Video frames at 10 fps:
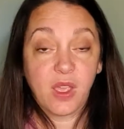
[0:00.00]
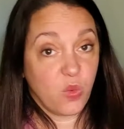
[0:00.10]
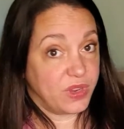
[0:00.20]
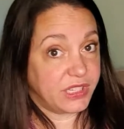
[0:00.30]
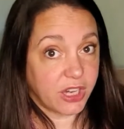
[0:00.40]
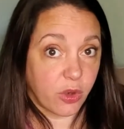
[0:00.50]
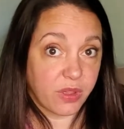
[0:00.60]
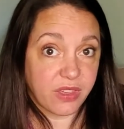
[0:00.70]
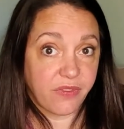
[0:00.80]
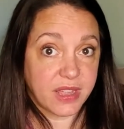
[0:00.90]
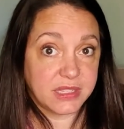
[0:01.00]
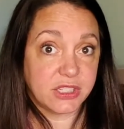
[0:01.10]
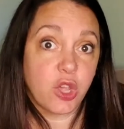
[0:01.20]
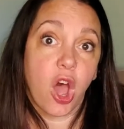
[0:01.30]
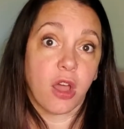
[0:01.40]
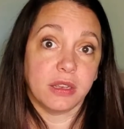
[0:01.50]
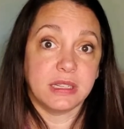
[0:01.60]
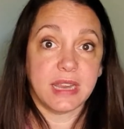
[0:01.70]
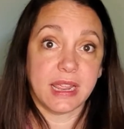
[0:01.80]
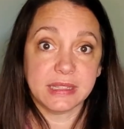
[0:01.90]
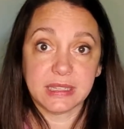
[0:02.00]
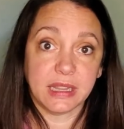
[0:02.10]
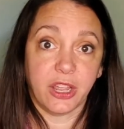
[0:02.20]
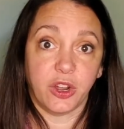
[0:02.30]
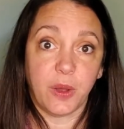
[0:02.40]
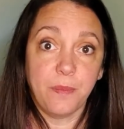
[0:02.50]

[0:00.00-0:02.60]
We start with a fun song to dance a little.